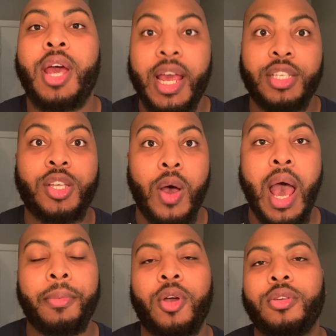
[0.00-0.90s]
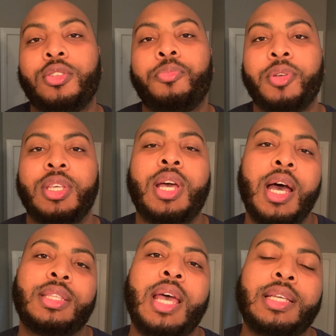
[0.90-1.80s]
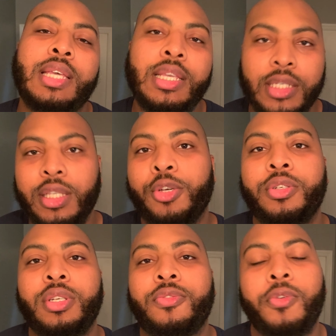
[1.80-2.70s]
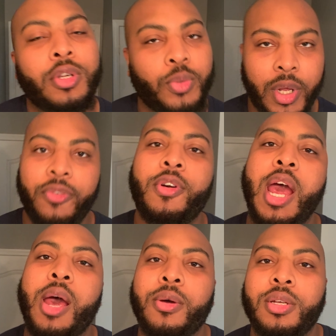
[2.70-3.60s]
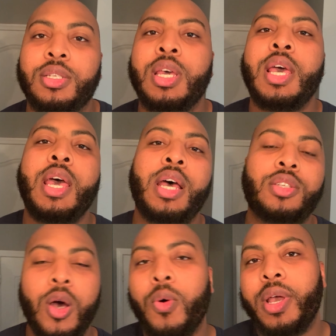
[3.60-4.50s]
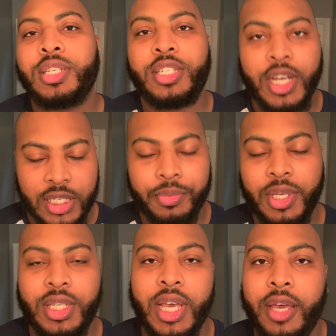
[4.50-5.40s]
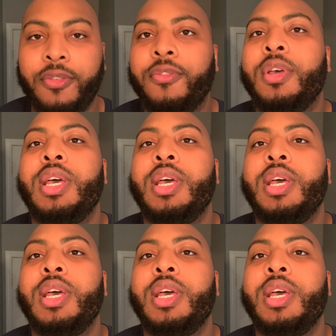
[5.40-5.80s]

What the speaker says: Alright, so I'm going to put the contacts in solution for 24 hours as always, just to be safe,